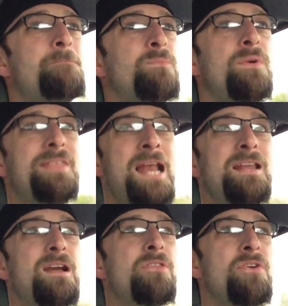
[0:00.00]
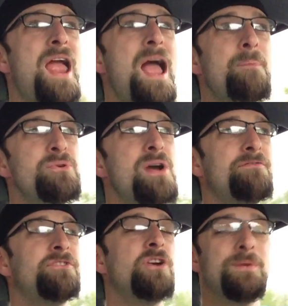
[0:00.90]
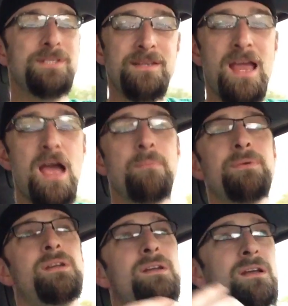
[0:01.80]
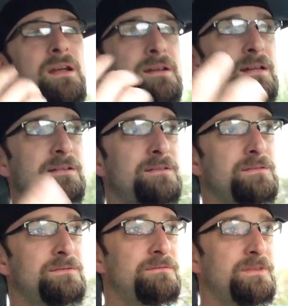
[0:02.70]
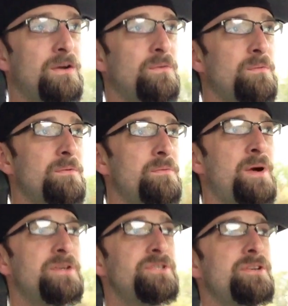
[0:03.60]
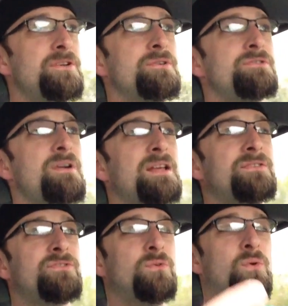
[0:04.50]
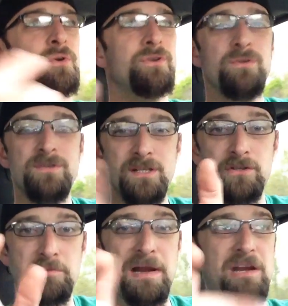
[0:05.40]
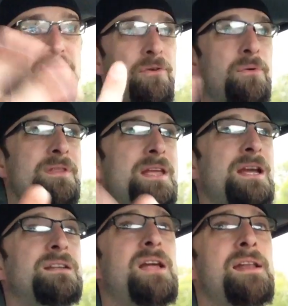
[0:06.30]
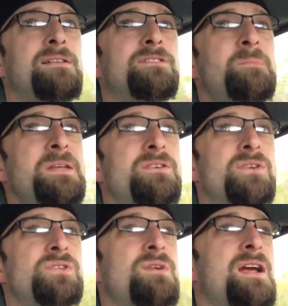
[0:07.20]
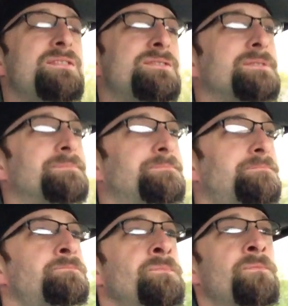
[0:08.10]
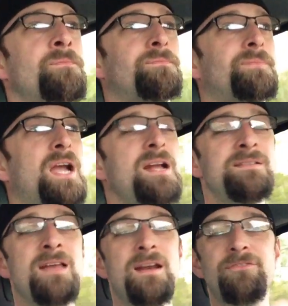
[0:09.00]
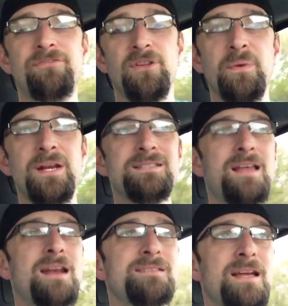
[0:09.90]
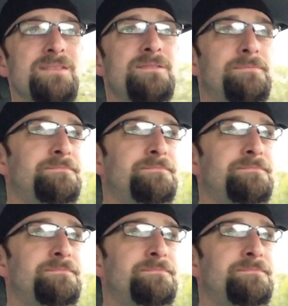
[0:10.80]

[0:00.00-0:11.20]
With any other app, you have to go into the app and then, punch in your address, or use the little microphone thing and speak your address. It's not as fluid. It's not as nice.